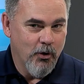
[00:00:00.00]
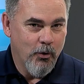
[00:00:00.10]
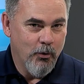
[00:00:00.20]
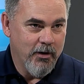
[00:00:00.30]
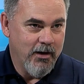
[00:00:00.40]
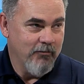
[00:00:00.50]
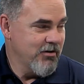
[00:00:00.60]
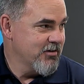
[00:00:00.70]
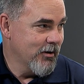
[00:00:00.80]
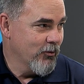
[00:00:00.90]
told
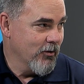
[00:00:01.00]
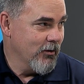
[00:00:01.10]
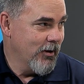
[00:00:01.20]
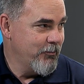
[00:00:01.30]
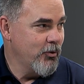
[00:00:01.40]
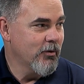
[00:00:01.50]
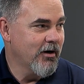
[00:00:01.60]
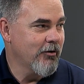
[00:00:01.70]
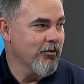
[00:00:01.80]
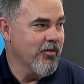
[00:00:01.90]
every summer up to
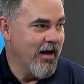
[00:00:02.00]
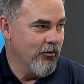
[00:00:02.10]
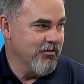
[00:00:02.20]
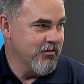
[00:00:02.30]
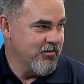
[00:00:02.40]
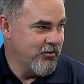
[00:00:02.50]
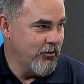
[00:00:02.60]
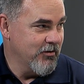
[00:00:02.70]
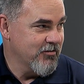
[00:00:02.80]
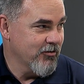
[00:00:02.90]
100,000
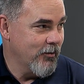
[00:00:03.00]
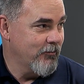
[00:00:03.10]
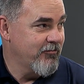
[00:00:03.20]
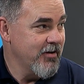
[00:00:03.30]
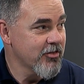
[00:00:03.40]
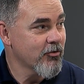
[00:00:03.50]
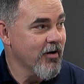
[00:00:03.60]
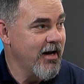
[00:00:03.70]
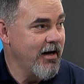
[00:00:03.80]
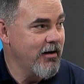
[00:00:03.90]
students from fifth
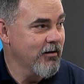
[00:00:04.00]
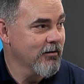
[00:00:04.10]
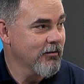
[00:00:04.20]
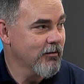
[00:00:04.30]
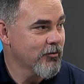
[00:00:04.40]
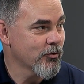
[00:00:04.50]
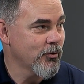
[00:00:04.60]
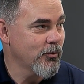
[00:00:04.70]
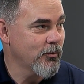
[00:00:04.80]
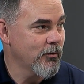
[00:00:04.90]
grade
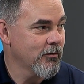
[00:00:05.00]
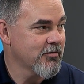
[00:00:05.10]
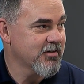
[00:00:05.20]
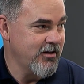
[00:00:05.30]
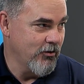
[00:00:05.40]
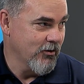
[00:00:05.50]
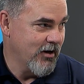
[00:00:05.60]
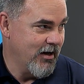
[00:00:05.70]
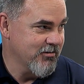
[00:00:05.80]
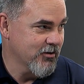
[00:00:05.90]
through senior
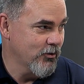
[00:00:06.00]
and high